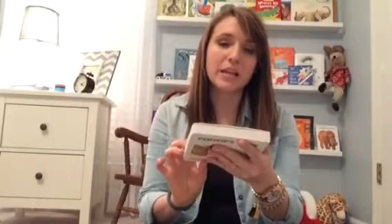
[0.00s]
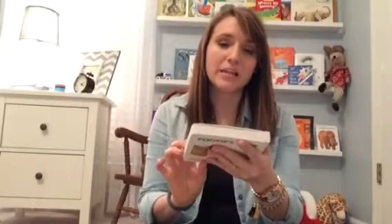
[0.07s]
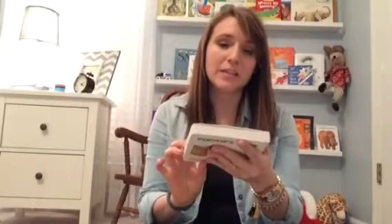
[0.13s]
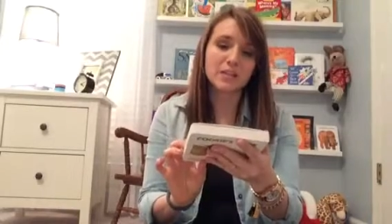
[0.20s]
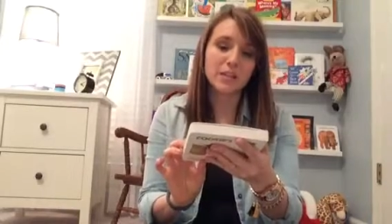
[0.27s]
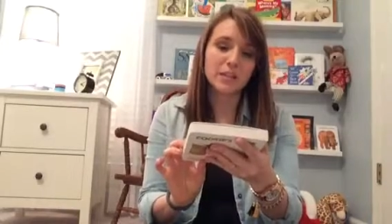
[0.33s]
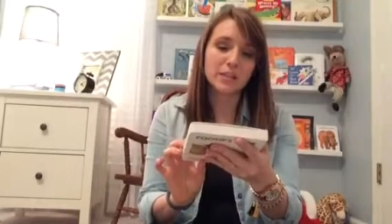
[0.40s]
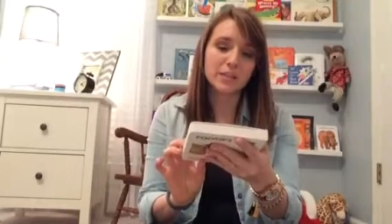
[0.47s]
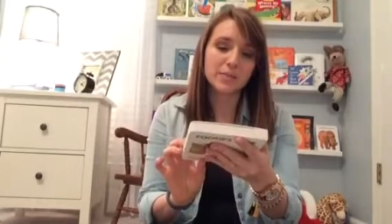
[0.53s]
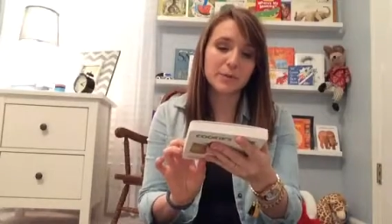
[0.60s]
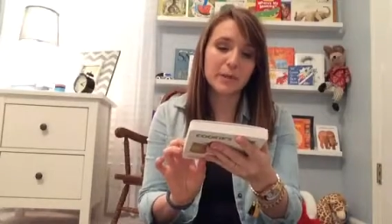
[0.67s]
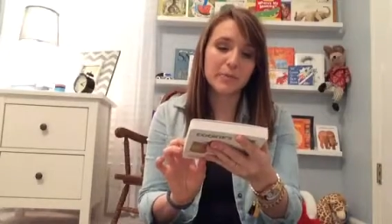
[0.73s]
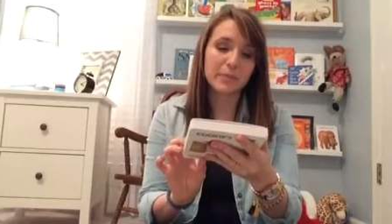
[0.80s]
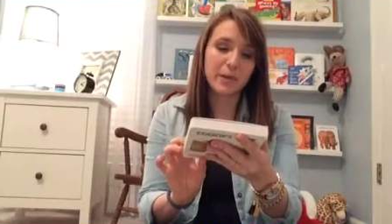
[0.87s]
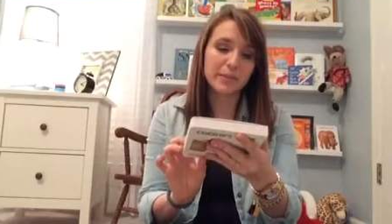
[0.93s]
And it's Cookies
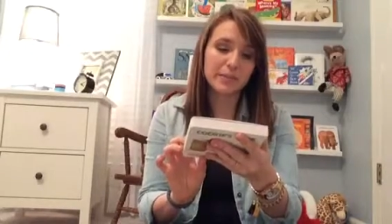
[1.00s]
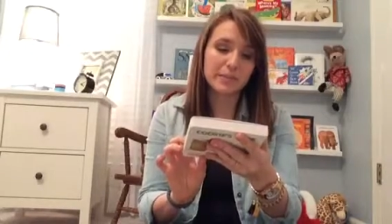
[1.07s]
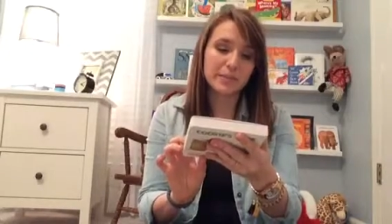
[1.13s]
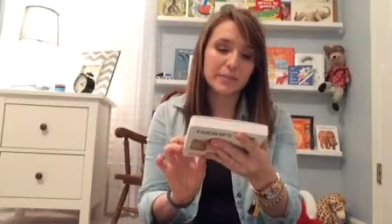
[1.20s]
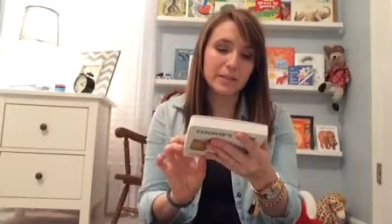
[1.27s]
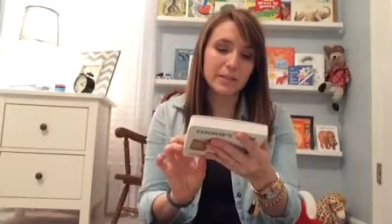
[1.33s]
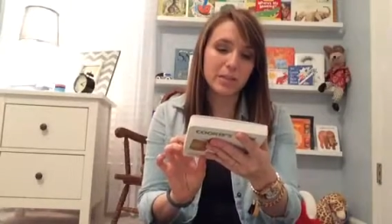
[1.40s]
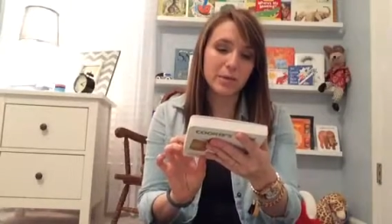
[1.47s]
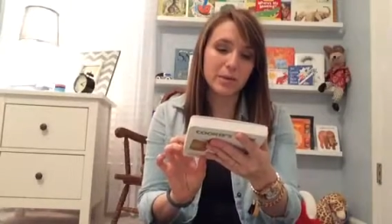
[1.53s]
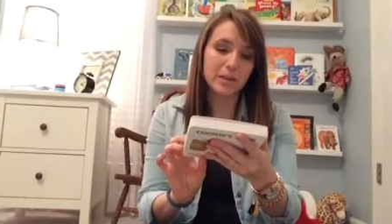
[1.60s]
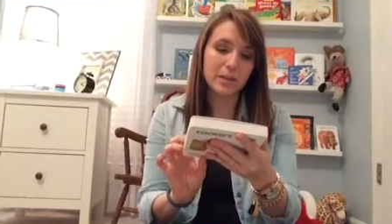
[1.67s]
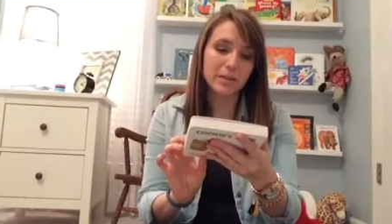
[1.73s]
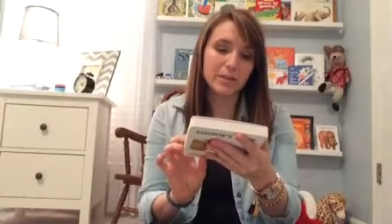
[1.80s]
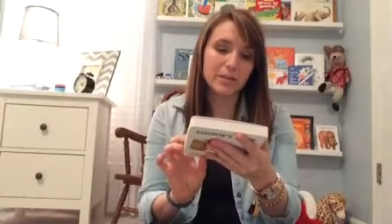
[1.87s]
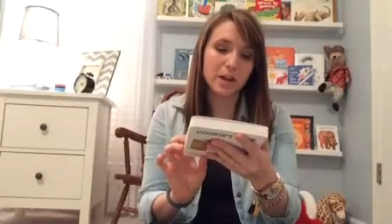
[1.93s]
Week by Cindy
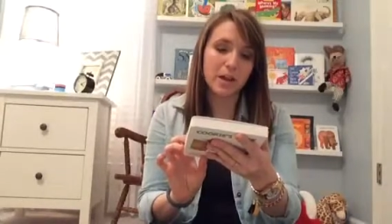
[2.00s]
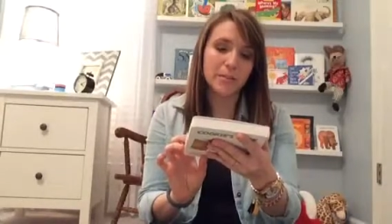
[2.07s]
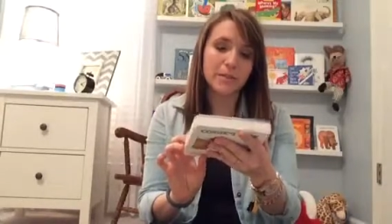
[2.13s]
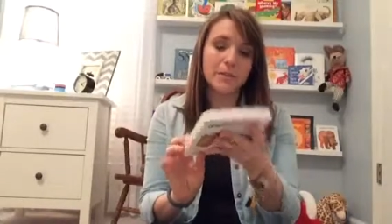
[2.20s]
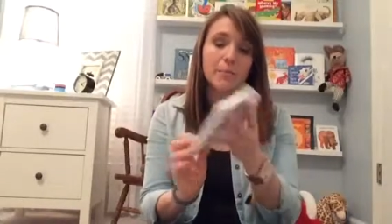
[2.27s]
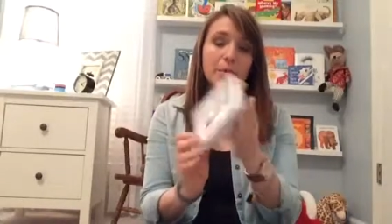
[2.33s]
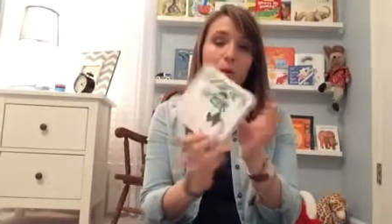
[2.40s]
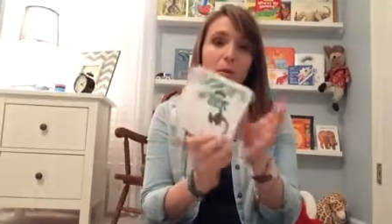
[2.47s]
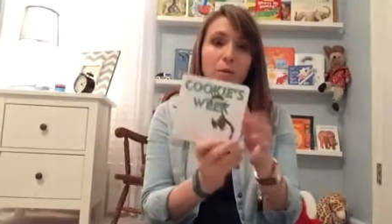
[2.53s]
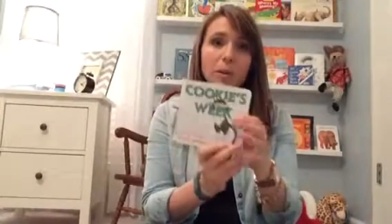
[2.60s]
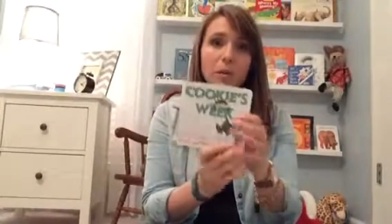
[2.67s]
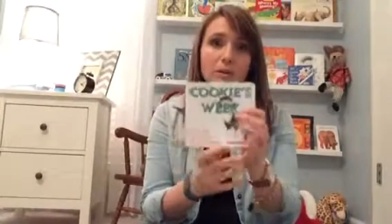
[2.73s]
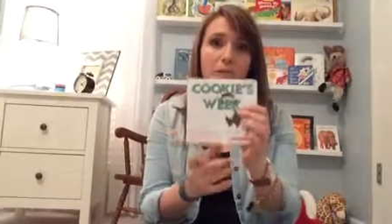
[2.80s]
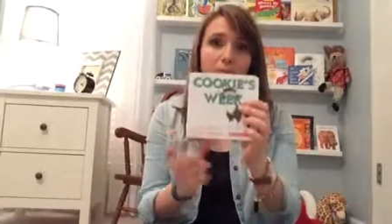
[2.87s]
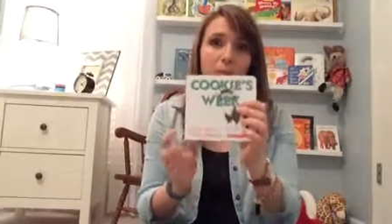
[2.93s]
Ward and Tommy
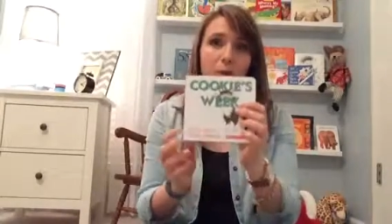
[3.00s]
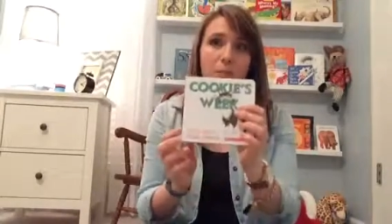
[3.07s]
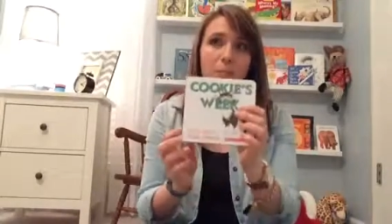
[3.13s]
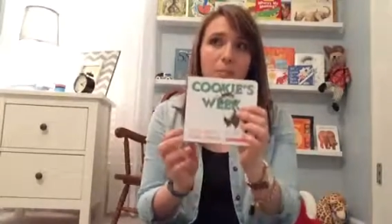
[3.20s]
DePola, or